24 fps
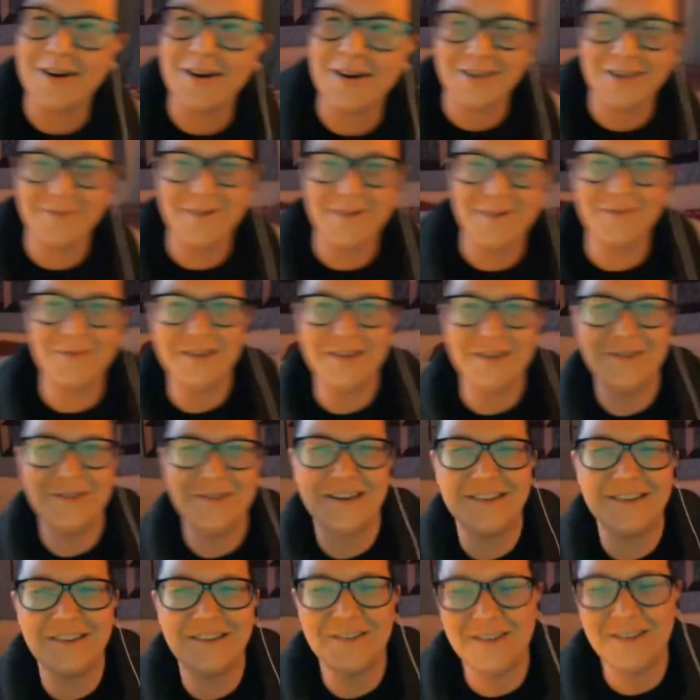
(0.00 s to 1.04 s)
argument when you
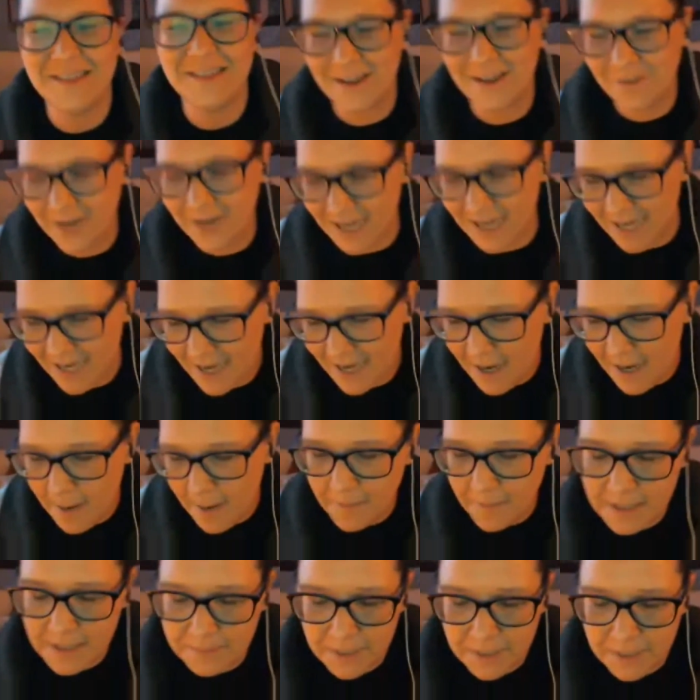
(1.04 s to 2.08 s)
start going that way.
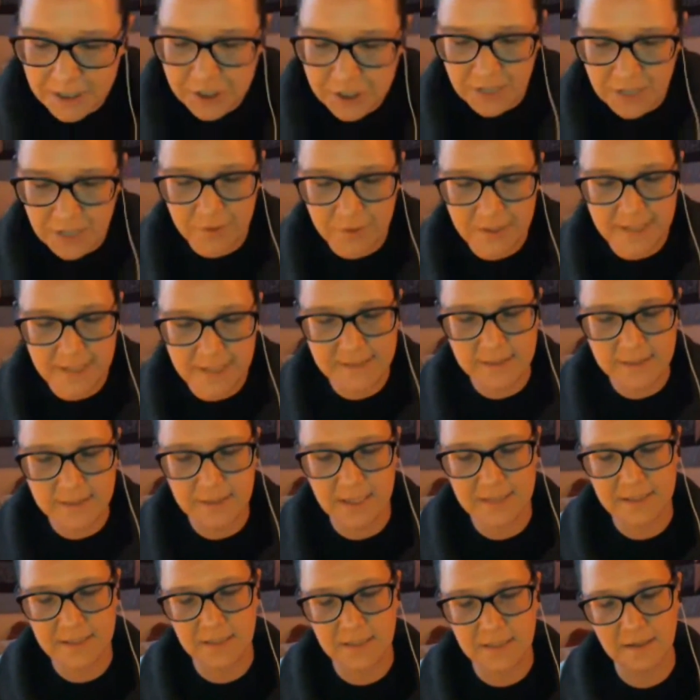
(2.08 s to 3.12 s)
But generally, it's
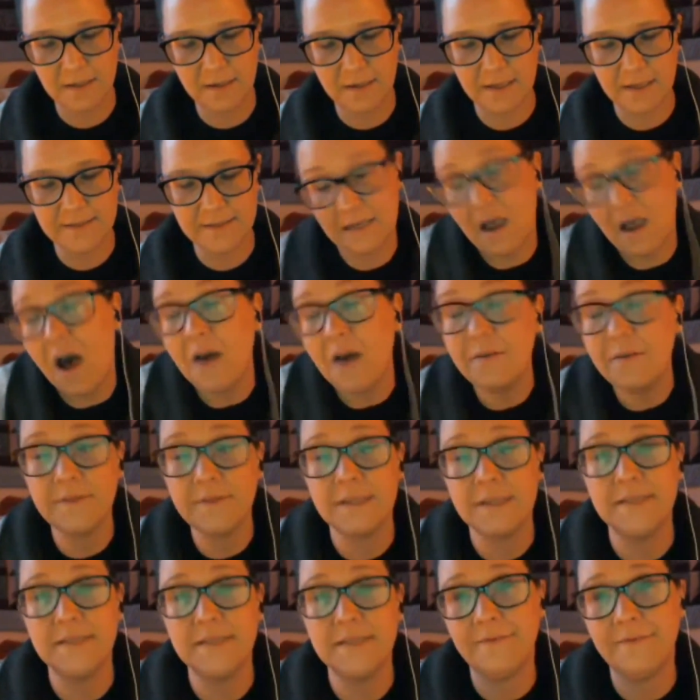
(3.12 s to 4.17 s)
a
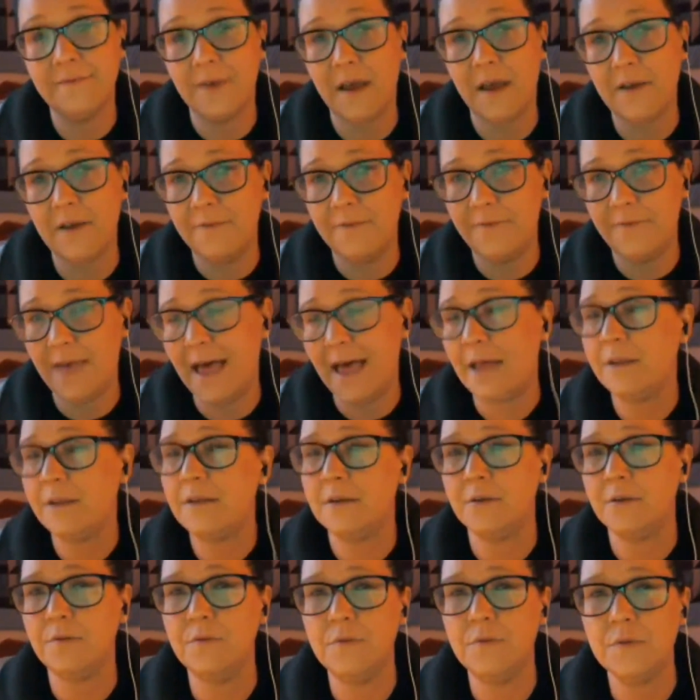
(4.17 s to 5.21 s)
conflict of
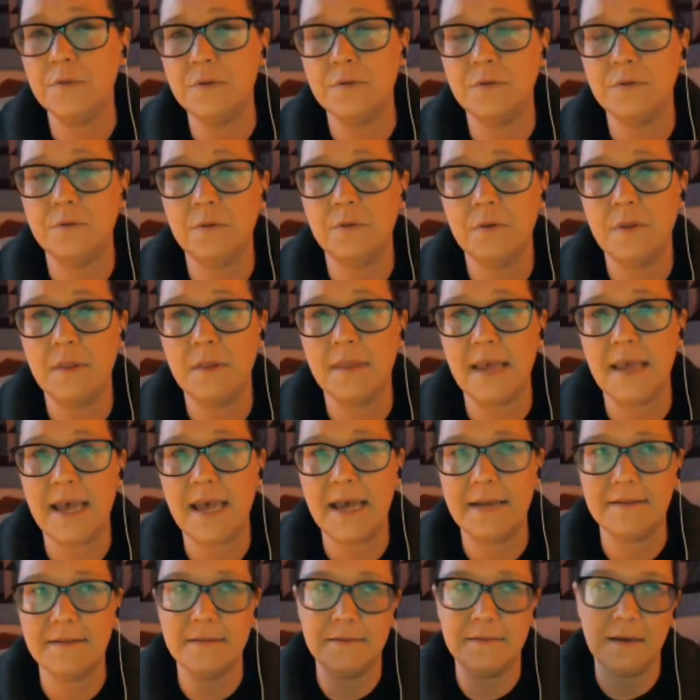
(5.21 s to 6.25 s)
values
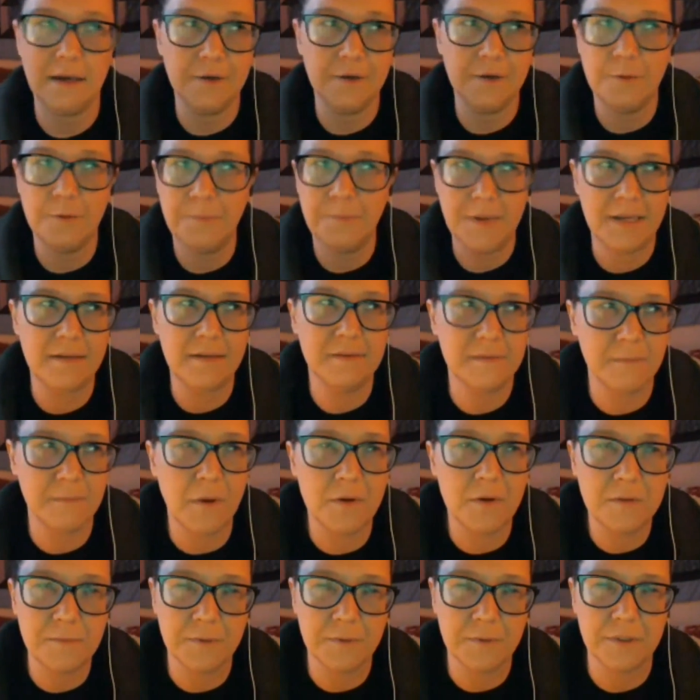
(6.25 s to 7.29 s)
that
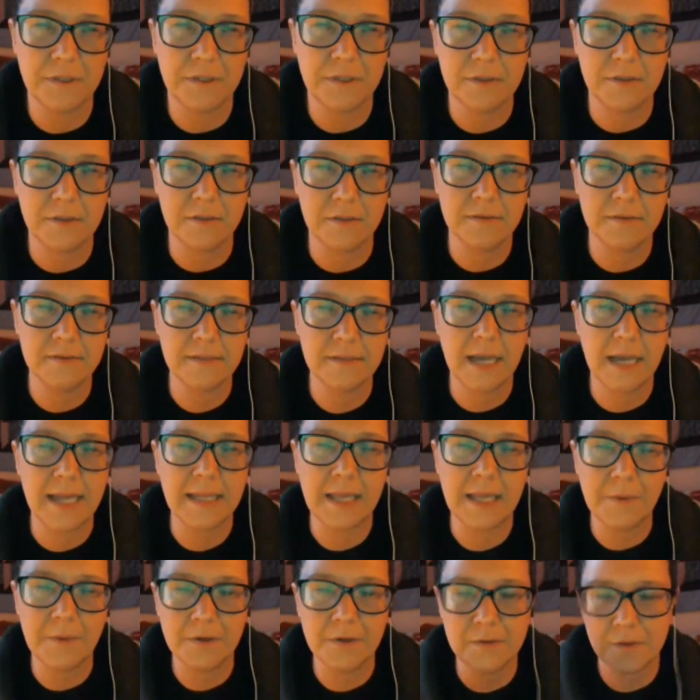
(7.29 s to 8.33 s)
underpins most
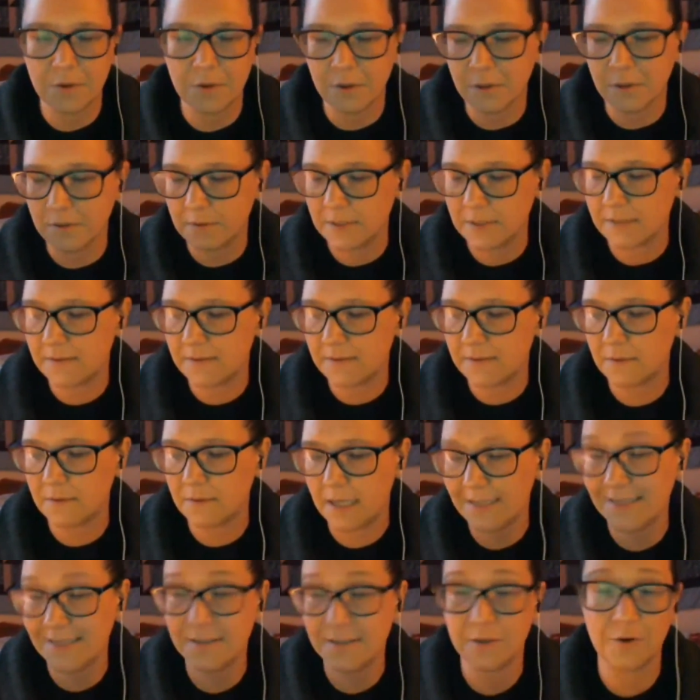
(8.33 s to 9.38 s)
political dilemmas or
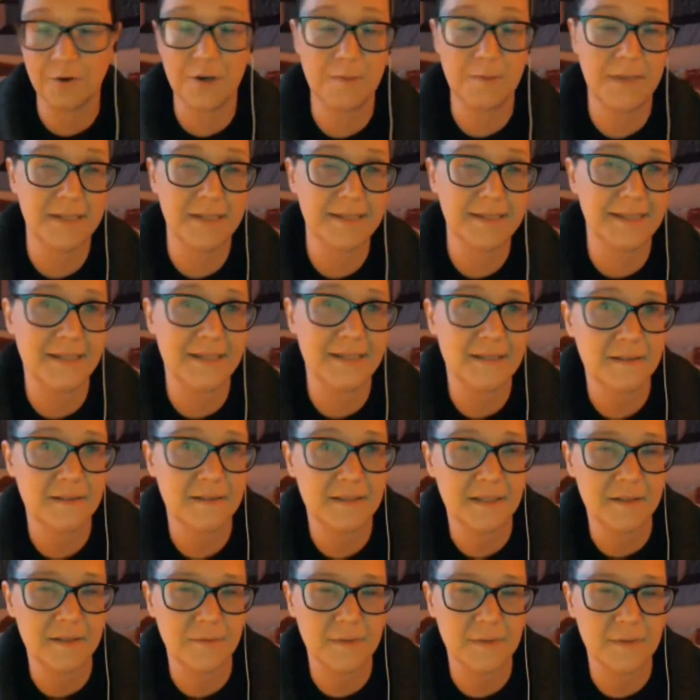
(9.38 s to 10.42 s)
disagreements, and
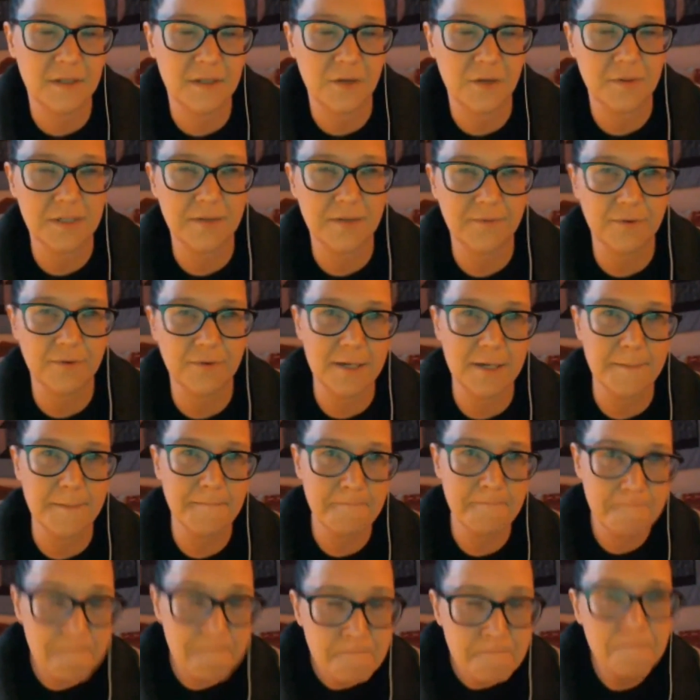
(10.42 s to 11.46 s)
this was no different.